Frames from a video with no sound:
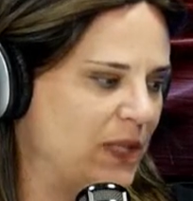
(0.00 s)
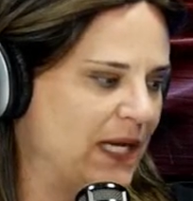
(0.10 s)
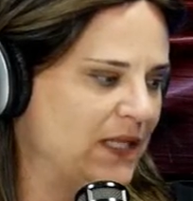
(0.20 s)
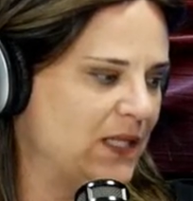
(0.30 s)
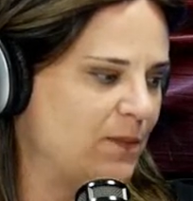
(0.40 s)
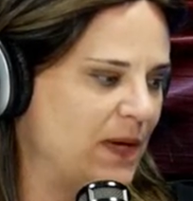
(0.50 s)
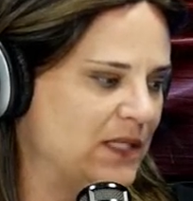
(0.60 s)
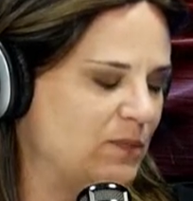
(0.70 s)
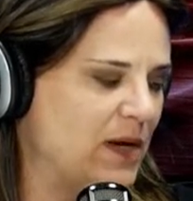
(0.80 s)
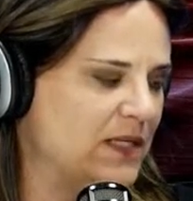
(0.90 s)
plant the
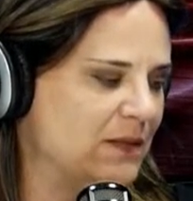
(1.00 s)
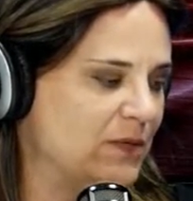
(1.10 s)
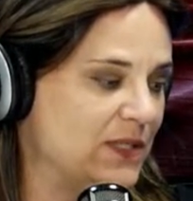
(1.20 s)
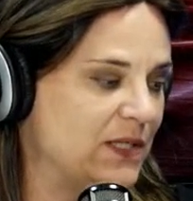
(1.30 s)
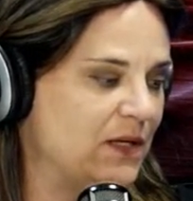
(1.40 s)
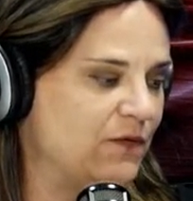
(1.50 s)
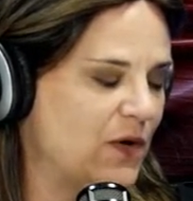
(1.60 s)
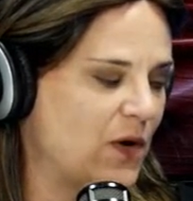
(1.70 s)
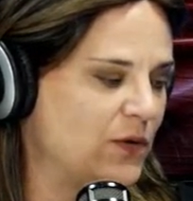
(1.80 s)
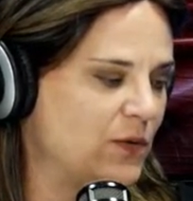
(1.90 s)
best possible seed
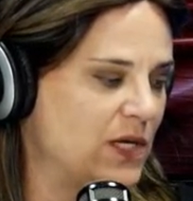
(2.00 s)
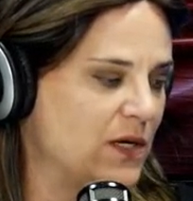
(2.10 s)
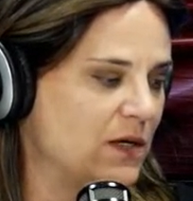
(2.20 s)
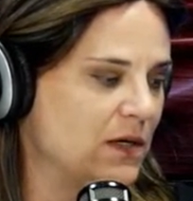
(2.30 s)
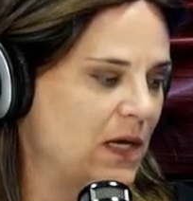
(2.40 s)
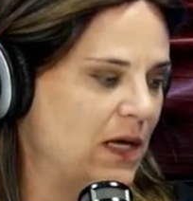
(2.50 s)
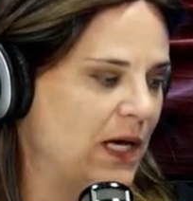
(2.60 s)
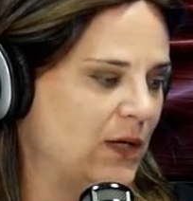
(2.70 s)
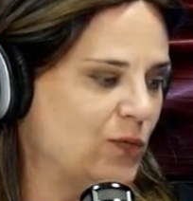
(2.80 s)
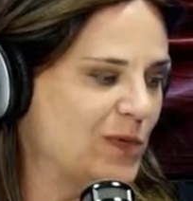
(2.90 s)
for our new year
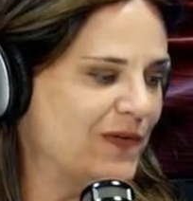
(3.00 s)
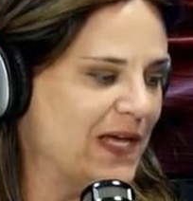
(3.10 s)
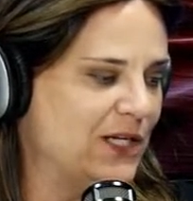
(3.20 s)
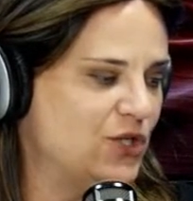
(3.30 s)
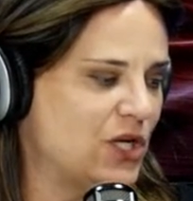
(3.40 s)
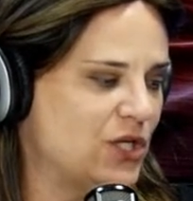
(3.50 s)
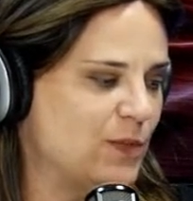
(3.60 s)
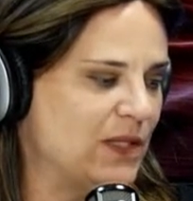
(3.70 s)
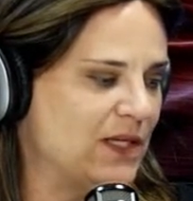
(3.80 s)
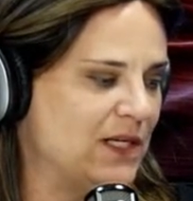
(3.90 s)
and remove any
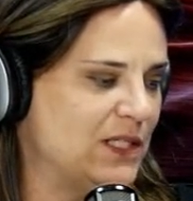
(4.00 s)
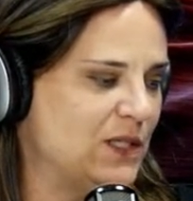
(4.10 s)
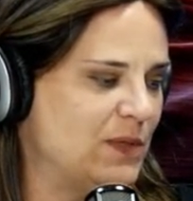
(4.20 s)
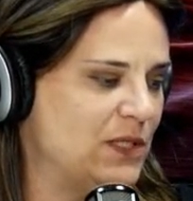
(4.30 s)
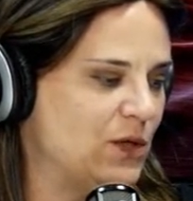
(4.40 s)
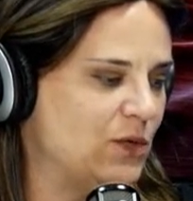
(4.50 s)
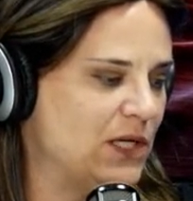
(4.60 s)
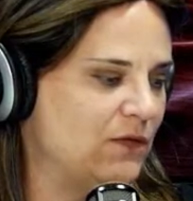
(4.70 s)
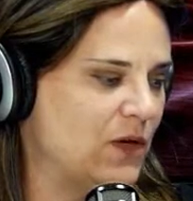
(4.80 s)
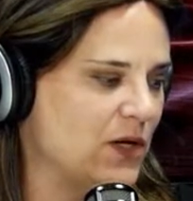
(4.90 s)
judgment that is to be
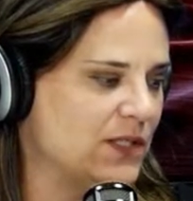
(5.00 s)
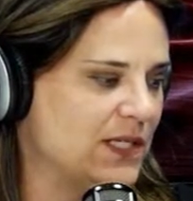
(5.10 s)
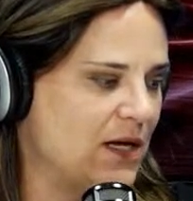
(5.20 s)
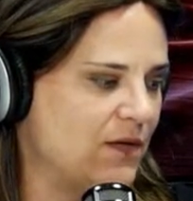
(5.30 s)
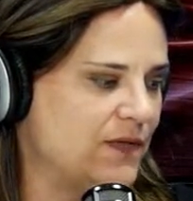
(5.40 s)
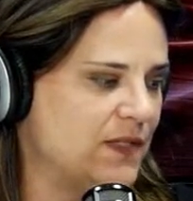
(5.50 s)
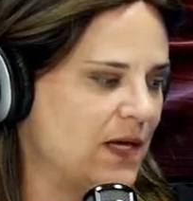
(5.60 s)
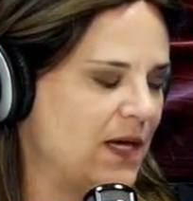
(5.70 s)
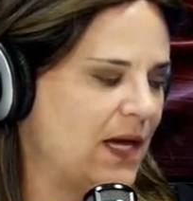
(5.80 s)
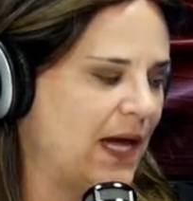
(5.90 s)
decreed for ourselves
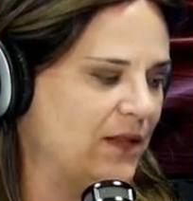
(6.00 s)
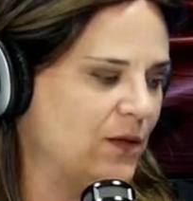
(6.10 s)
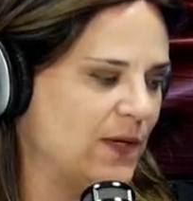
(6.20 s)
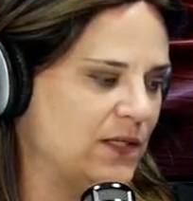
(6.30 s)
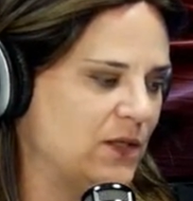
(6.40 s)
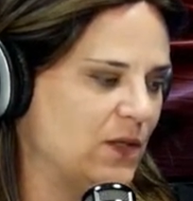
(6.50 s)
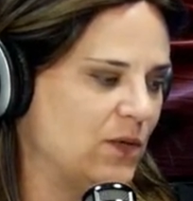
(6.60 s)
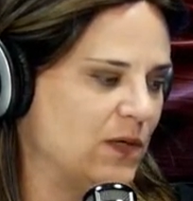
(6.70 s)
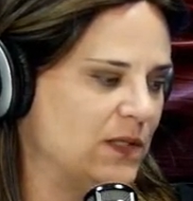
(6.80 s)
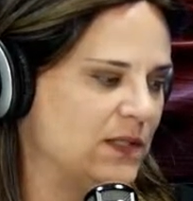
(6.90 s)
and the rest of the
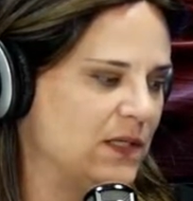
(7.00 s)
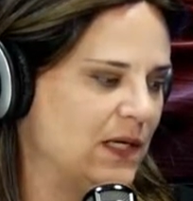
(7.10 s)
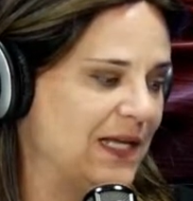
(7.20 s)
world.